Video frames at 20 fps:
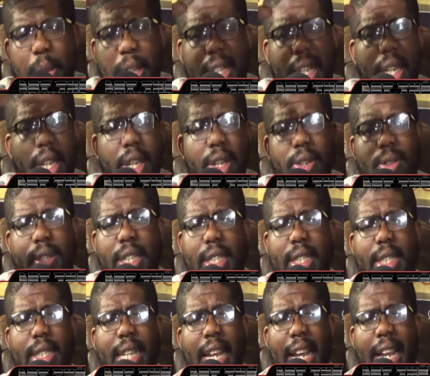the
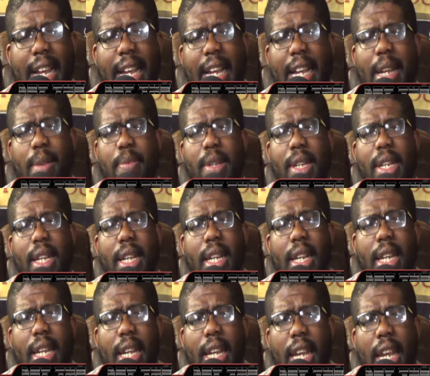longest time
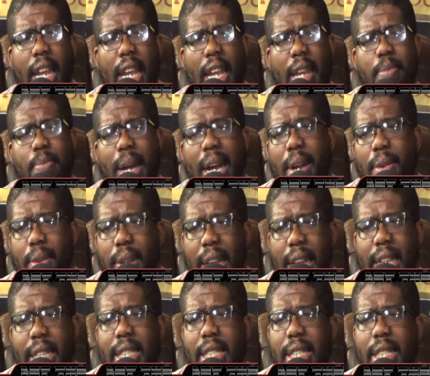in my
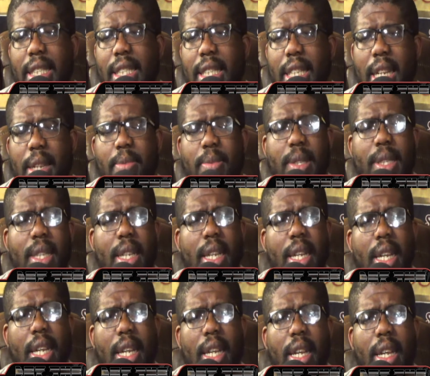relationships
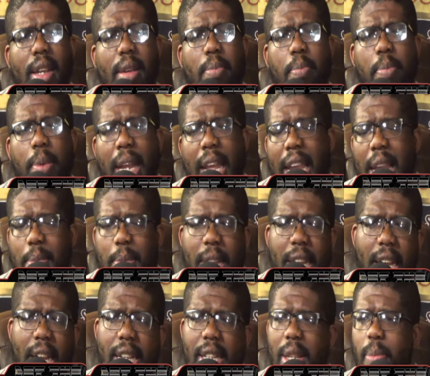blaming
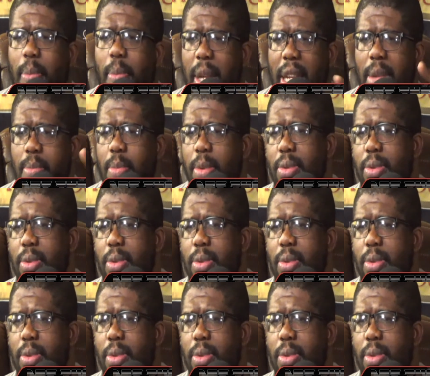other people.